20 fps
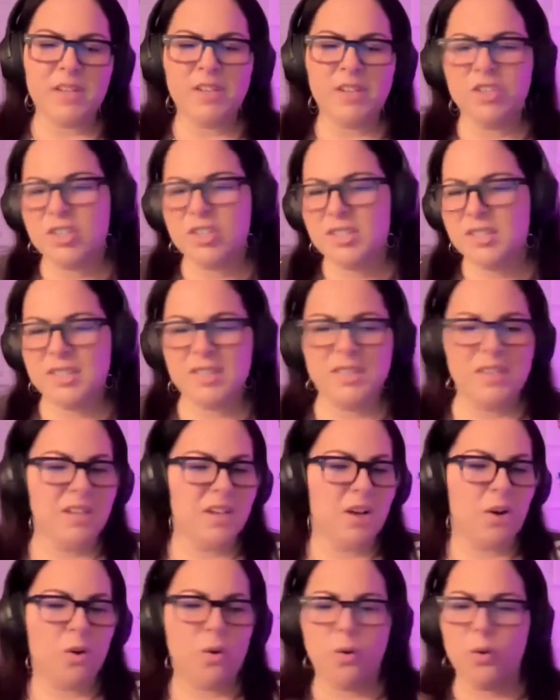just
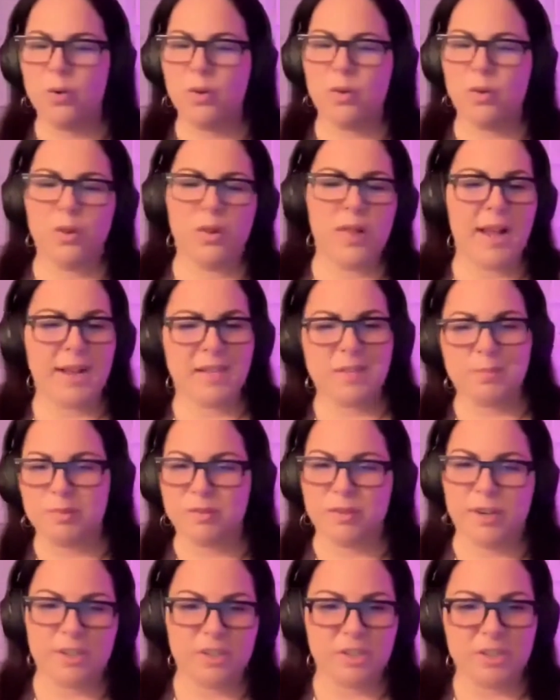a whole
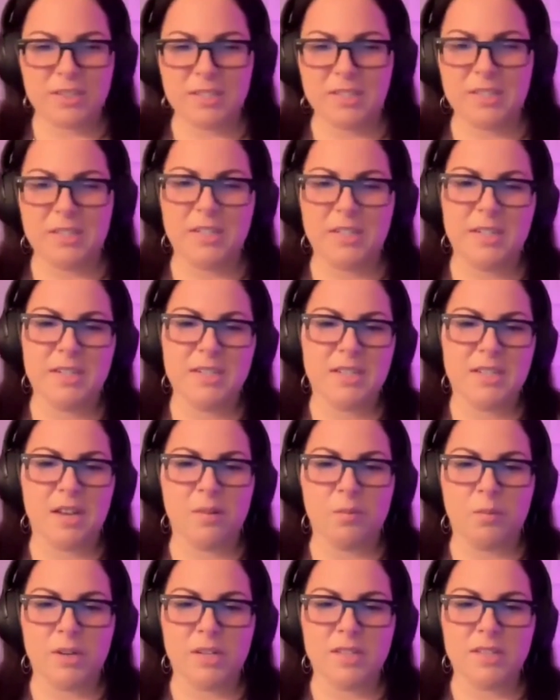exploration series
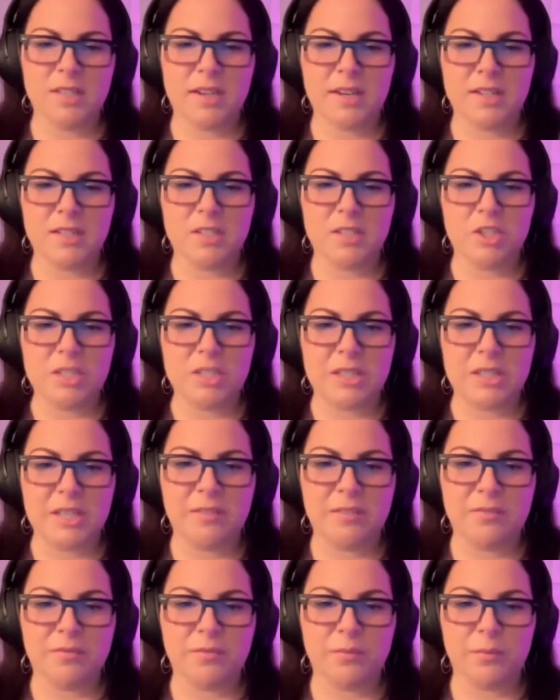on what it's like to just
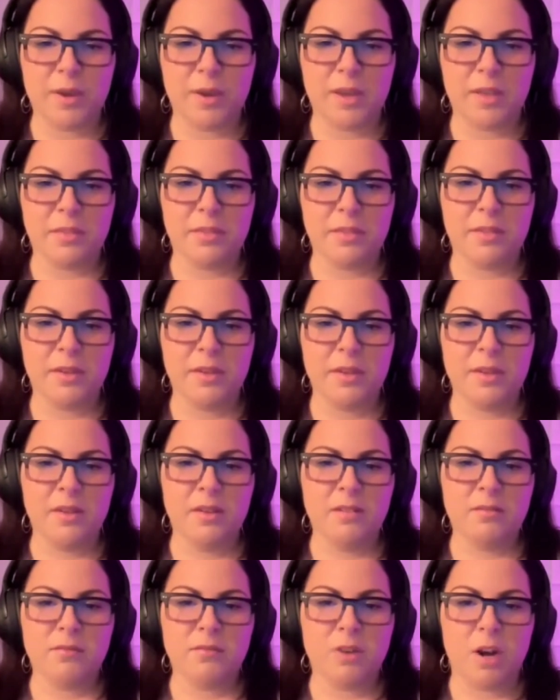live with
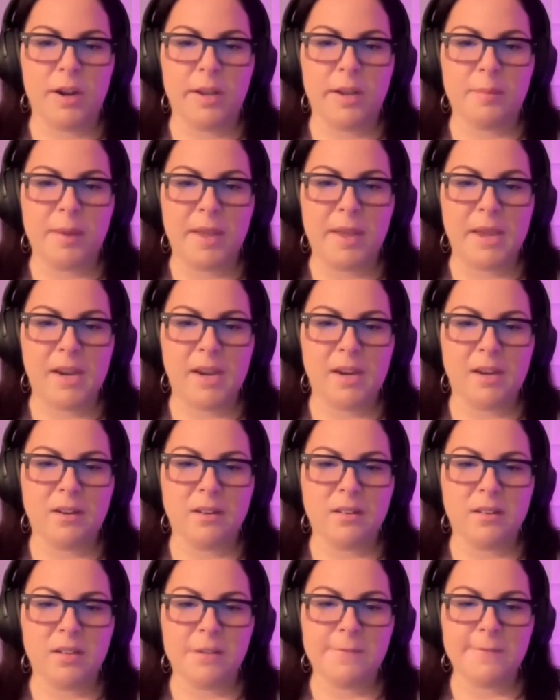chronic
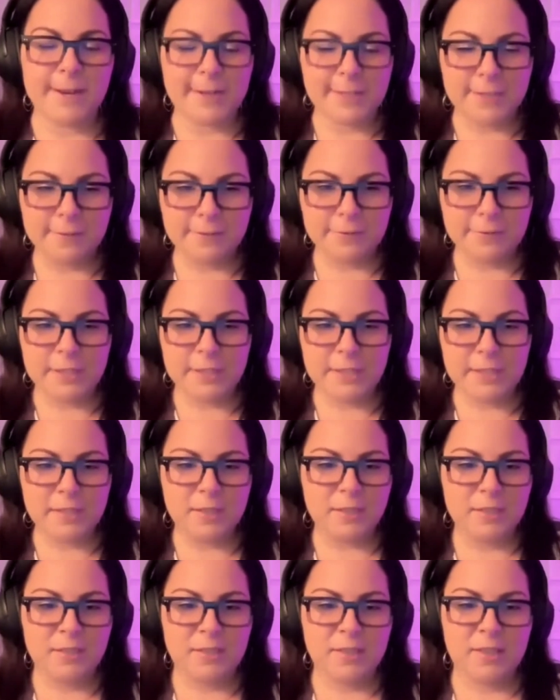pain
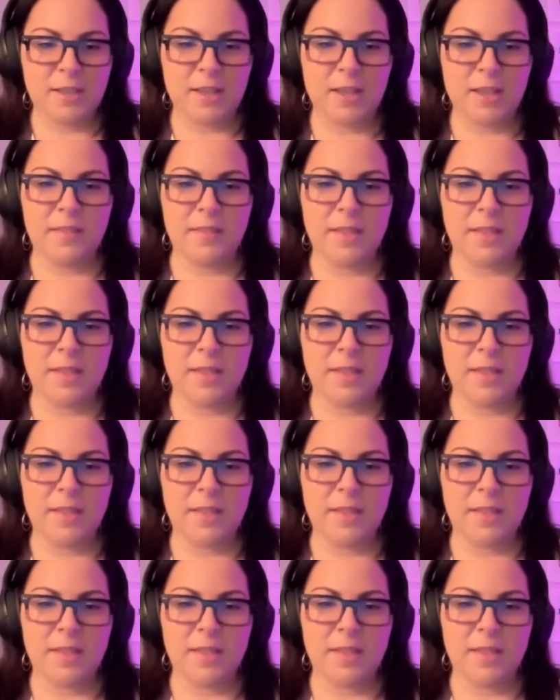effectively. And